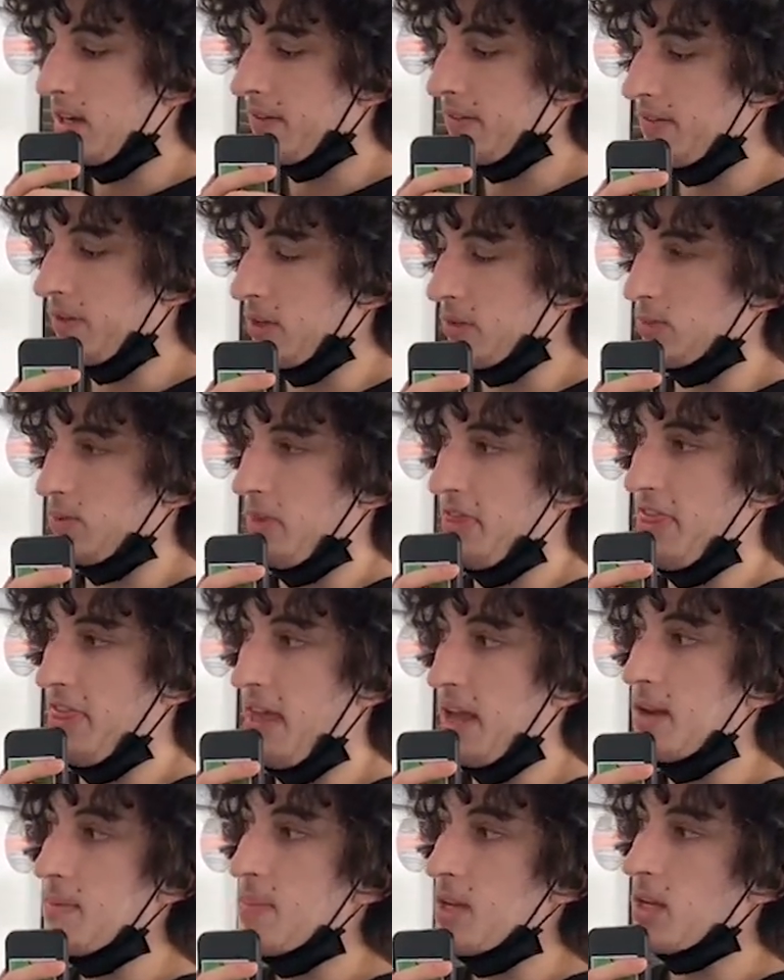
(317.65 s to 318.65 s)
field would
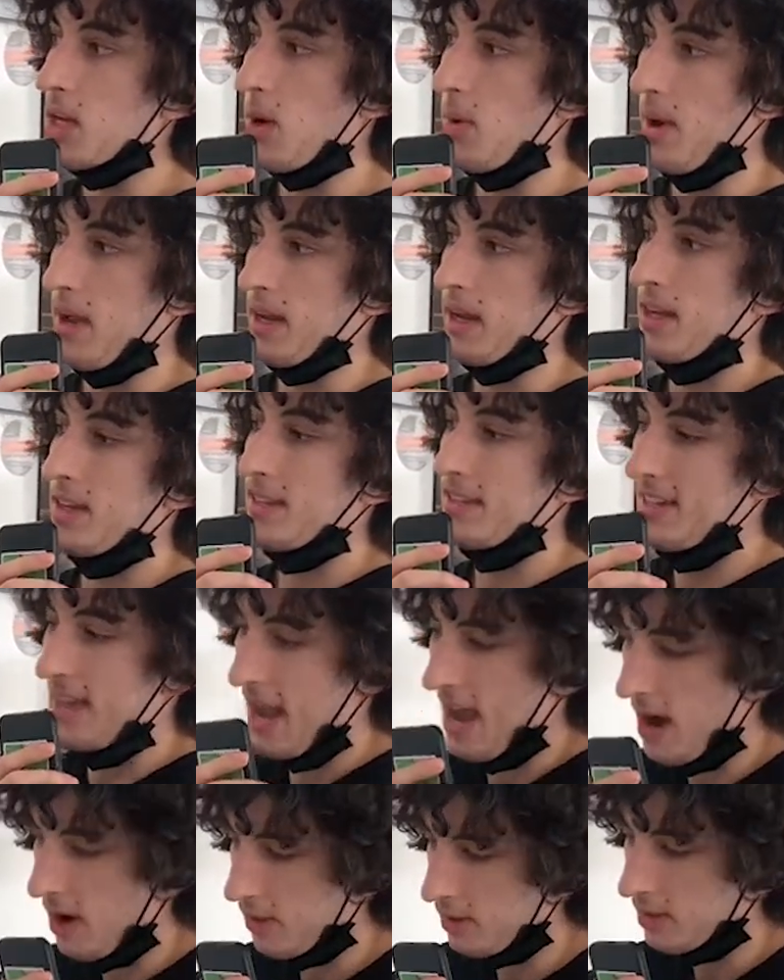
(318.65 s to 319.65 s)
then be going
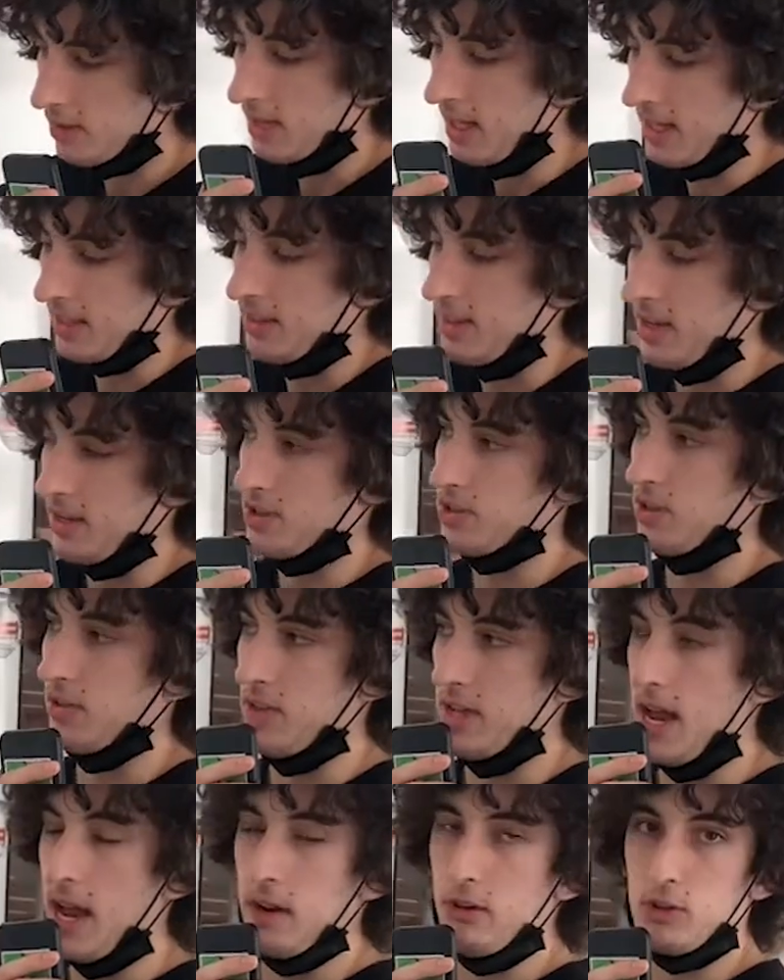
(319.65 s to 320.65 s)
down like this, so
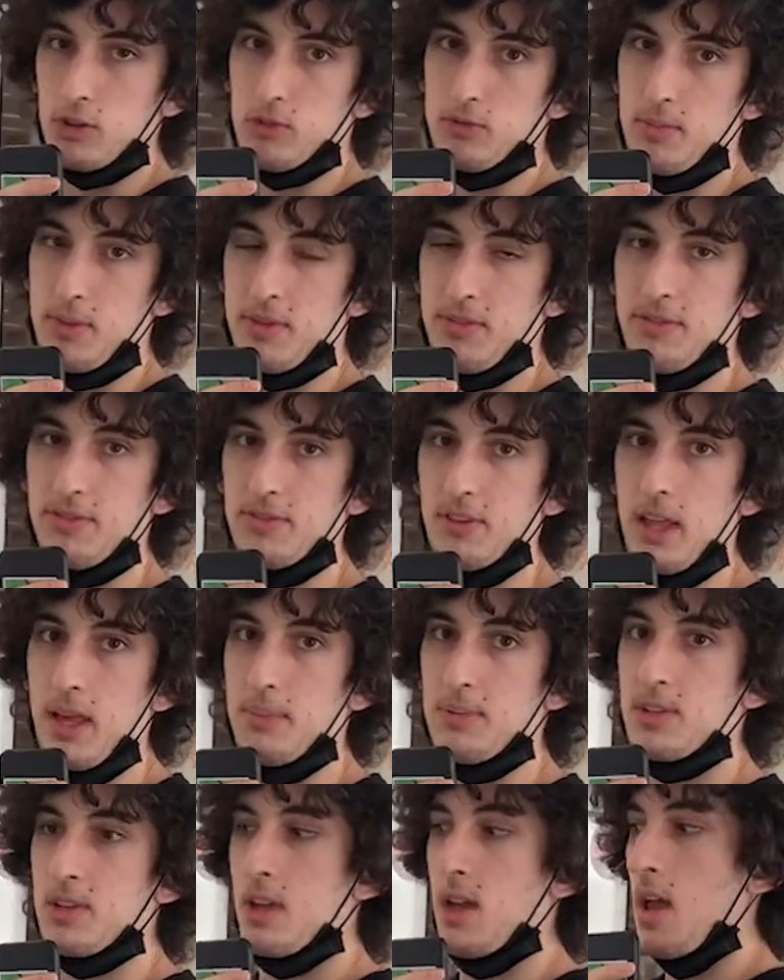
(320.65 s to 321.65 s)
the arrows would be
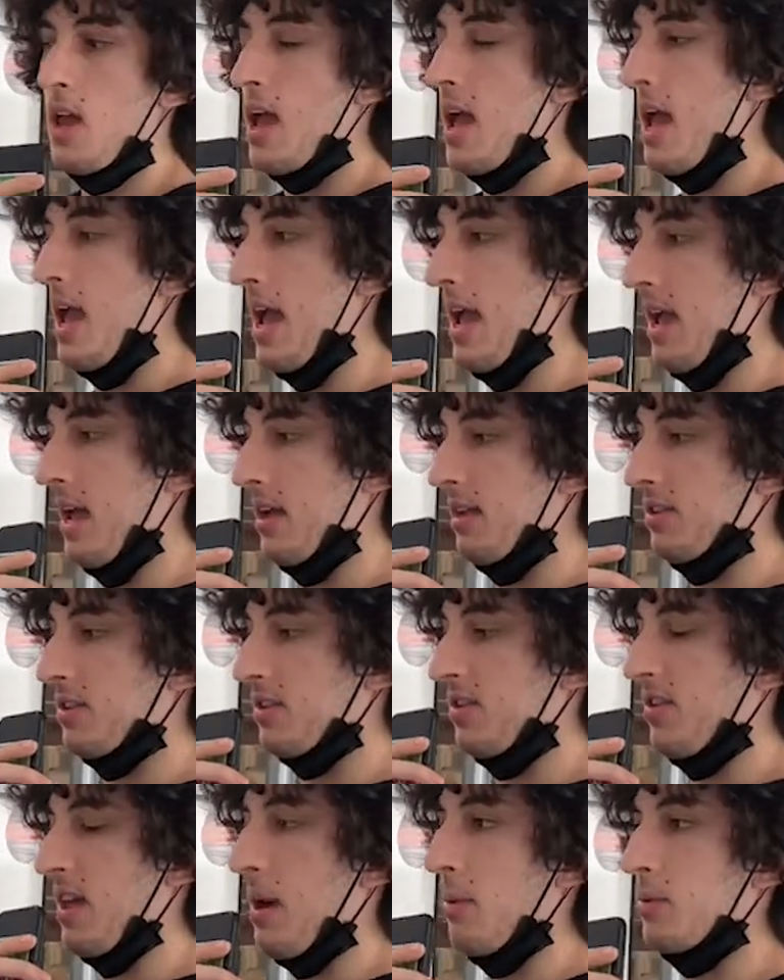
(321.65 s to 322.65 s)
flipped, and
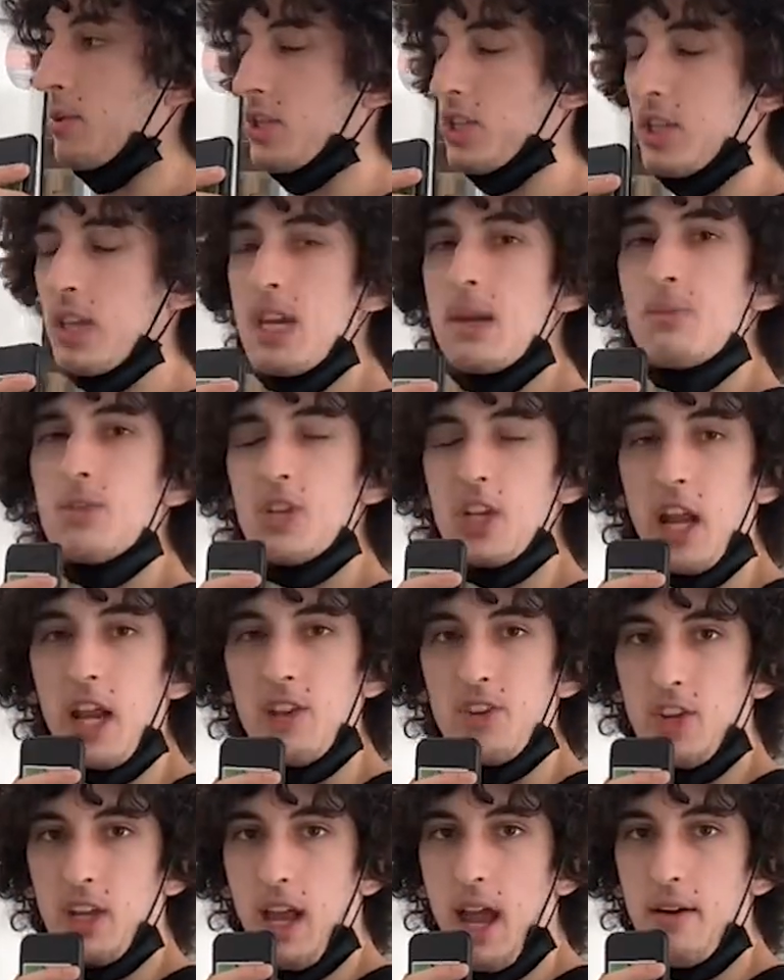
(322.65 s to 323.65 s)
that would just keep
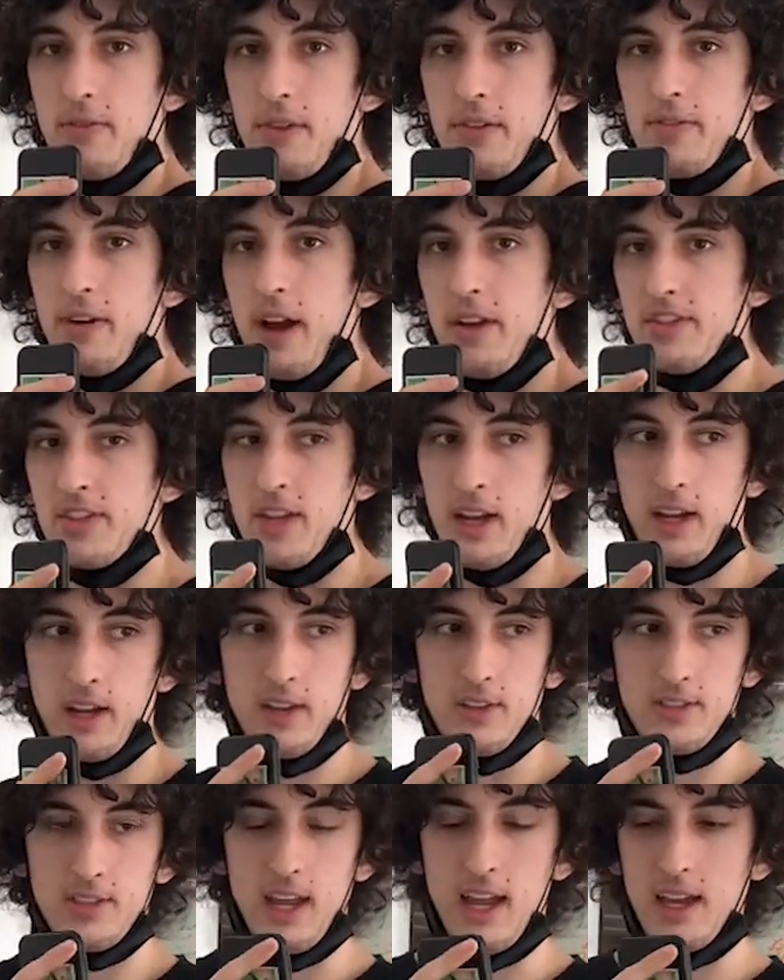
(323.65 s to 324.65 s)
changing every 5 seconds.